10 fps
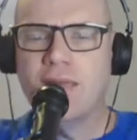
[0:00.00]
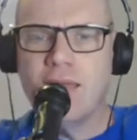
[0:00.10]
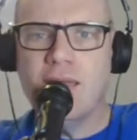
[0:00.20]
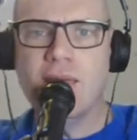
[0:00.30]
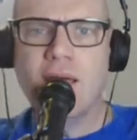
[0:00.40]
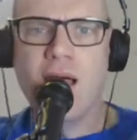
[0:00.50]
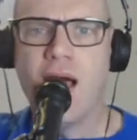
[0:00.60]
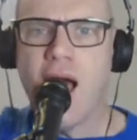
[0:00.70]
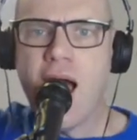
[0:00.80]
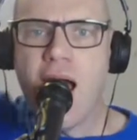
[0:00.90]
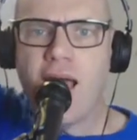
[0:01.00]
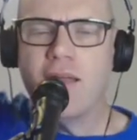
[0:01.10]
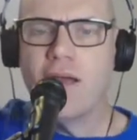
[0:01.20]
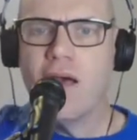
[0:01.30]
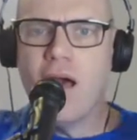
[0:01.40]
E, I,
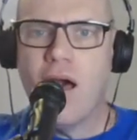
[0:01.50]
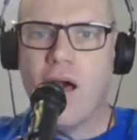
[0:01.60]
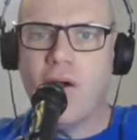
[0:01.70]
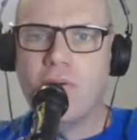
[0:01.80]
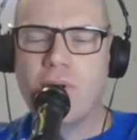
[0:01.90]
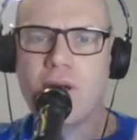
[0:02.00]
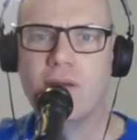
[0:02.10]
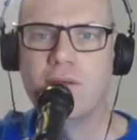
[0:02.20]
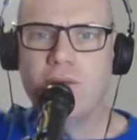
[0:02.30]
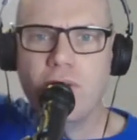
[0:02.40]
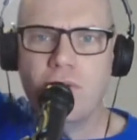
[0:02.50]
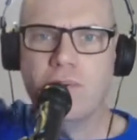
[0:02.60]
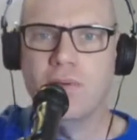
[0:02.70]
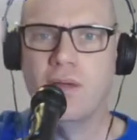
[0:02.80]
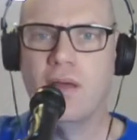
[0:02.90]
O, U.